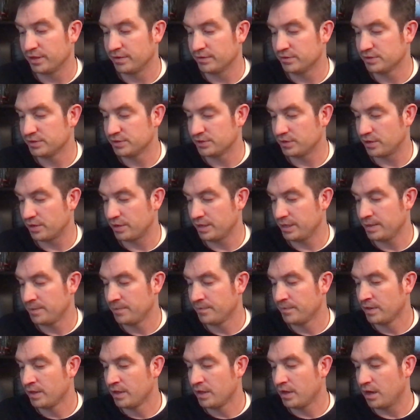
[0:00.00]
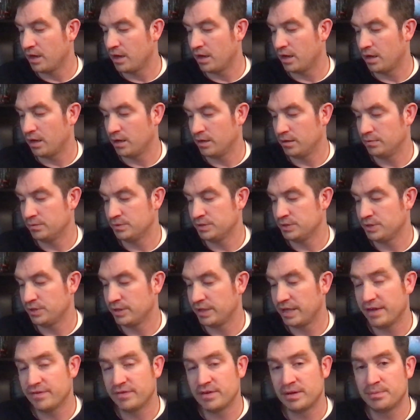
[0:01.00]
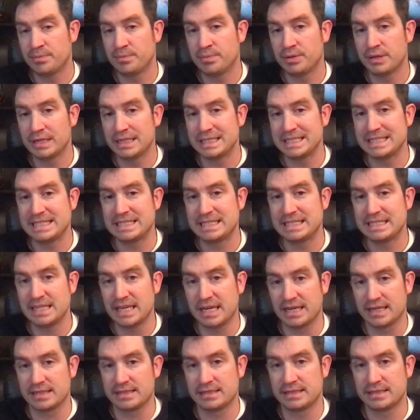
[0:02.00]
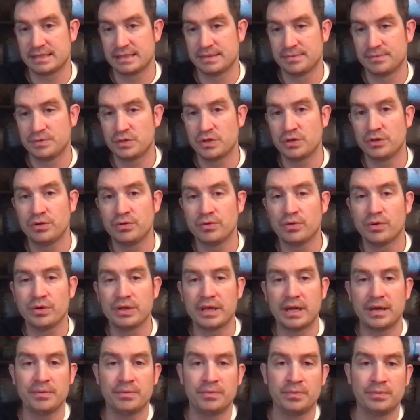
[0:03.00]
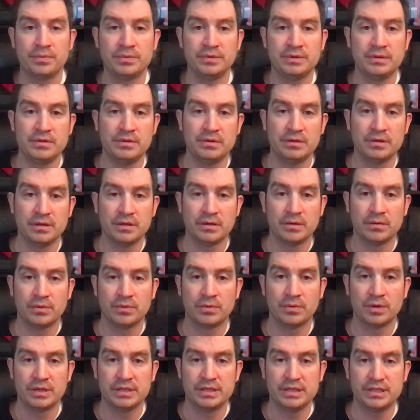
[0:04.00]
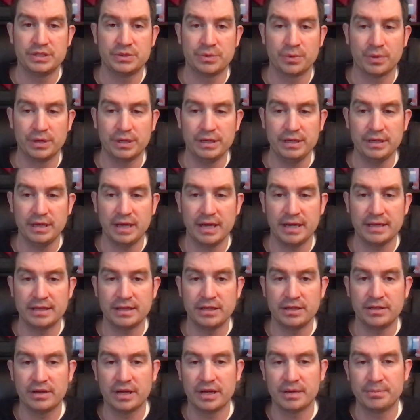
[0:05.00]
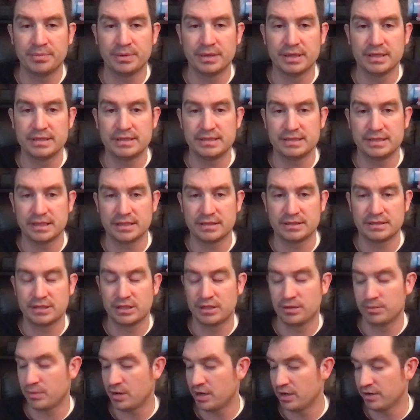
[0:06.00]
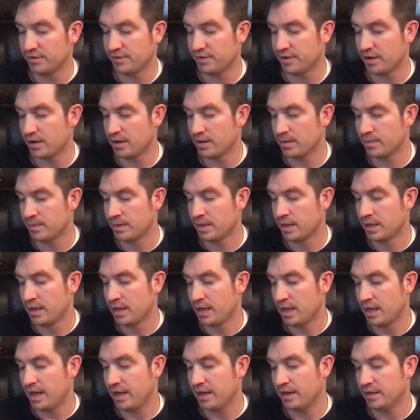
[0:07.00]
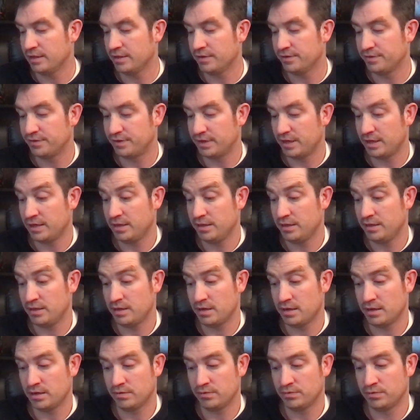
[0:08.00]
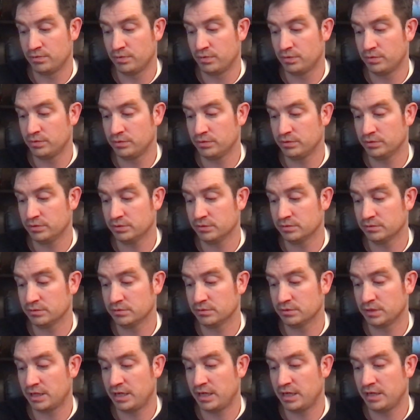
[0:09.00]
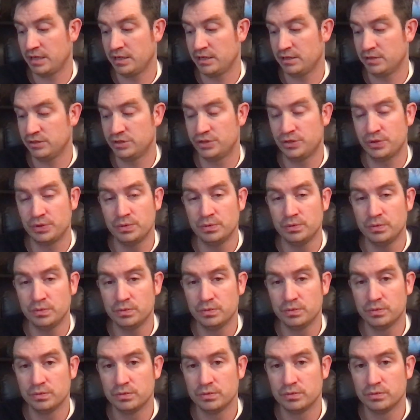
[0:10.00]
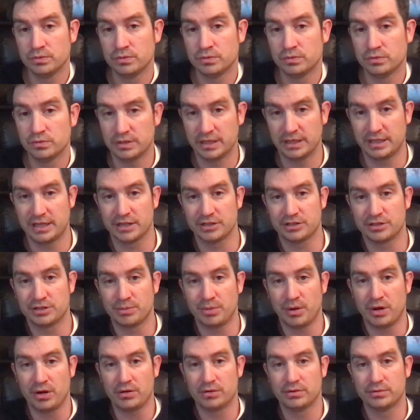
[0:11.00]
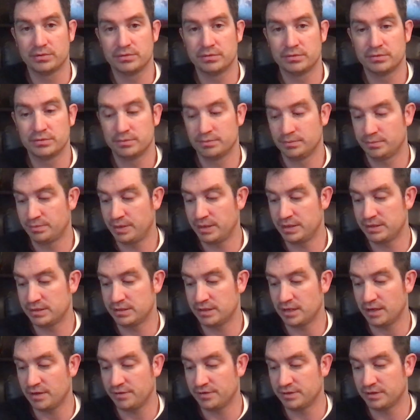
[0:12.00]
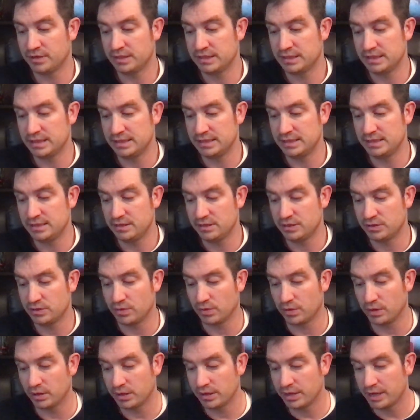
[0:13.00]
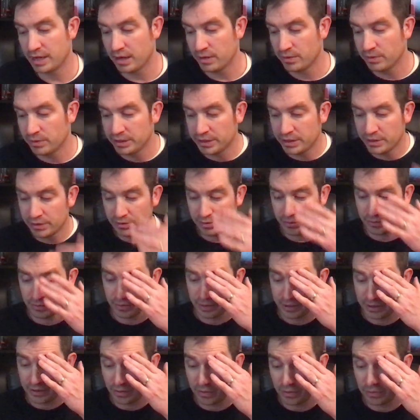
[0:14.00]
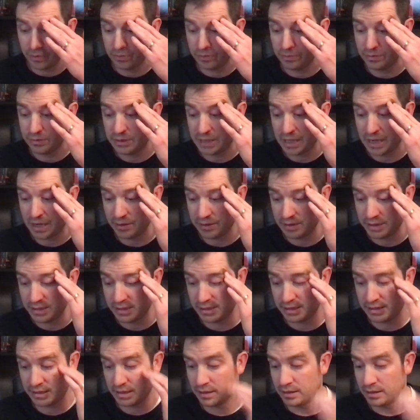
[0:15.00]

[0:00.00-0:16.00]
sorry. So they have a +6. So you roll that 1d20, and then you add +6 to the modifier. And if they roll a 2, they catch the ball based off of the DC score. Now we go down this